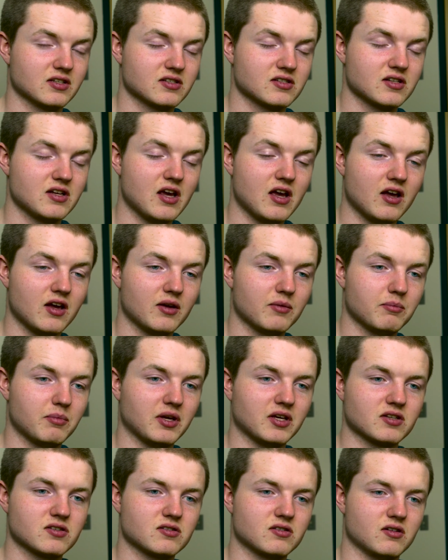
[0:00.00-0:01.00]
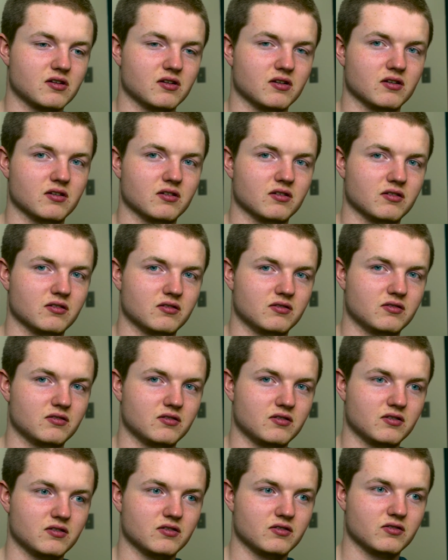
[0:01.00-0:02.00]
is based on
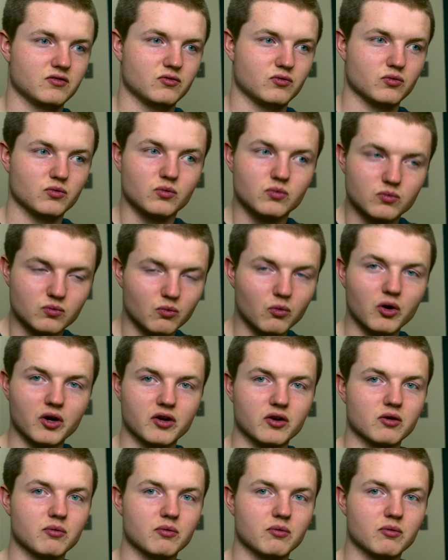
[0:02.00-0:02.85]
what